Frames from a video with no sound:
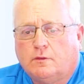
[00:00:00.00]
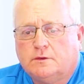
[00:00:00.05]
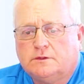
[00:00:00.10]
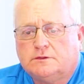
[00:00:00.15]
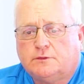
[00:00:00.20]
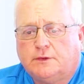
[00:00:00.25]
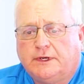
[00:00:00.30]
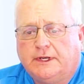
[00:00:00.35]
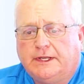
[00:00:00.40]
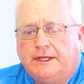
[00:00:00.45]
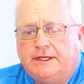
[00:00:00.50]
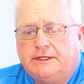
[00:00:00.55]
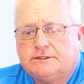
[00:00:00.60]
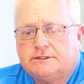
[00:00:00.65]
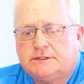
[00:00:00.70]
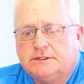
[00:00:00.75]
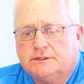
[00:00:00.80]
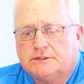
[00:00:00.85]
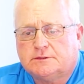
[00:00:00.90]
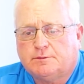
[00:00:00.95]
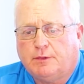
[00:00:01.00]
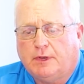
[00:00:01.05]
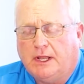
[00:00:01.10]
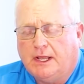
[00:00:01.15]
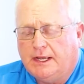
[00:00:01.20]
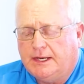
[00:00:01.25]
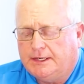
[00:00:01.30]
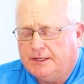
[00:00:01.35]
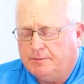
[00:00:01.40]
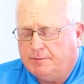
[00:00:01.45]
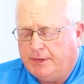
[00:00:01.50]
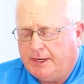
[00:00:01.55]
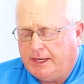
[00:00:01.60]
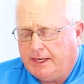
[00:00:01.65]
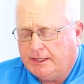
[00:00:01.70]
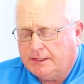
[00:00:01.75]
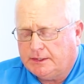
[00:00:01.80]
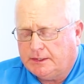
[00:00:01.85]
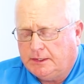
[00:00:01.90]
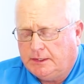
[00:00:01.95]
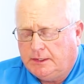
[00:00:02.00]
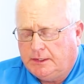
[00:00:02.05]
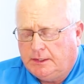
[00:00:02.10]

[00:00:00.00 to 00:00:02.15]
was released, the supply and demand.